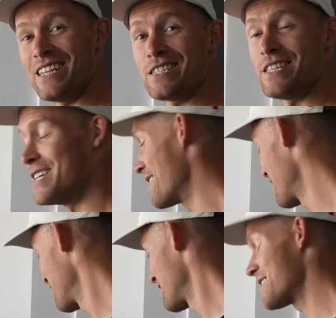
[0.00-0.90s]
is
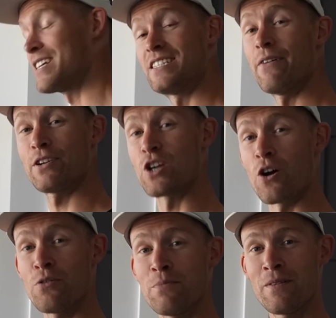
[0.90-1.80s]
the scientific
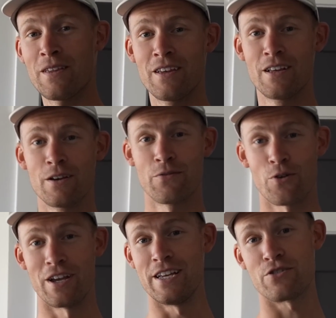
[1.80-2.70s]
term
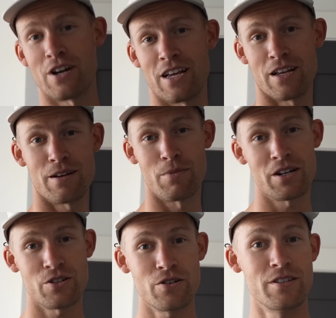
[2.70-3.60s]
for heat training
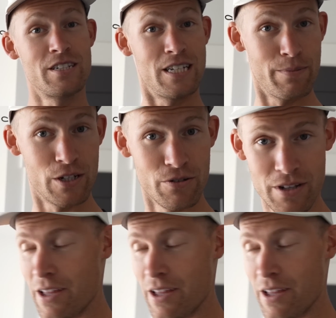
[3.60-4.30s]
monitor, the dip-doot